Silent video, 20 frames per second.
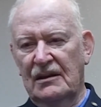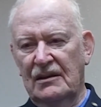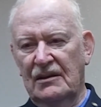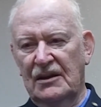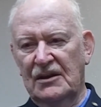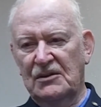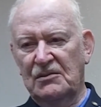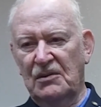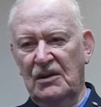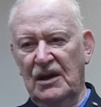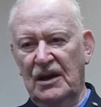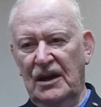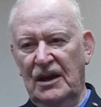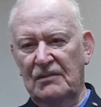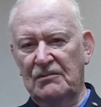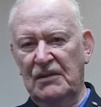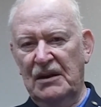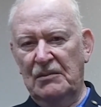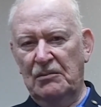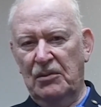That's where I
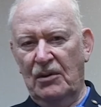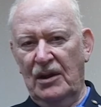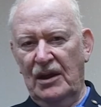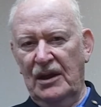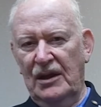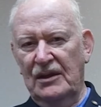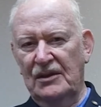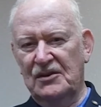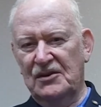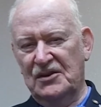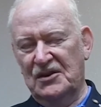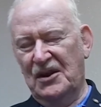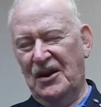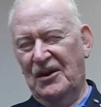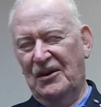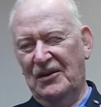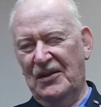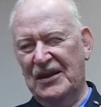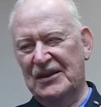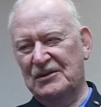got my brains.
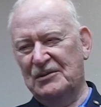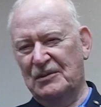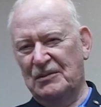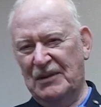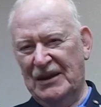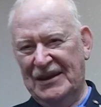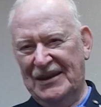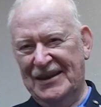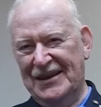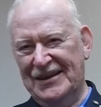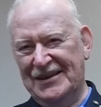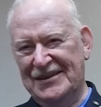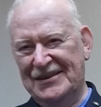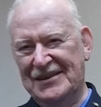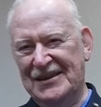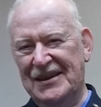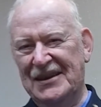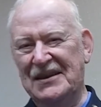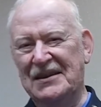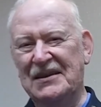No, that's what my dad
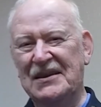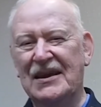said.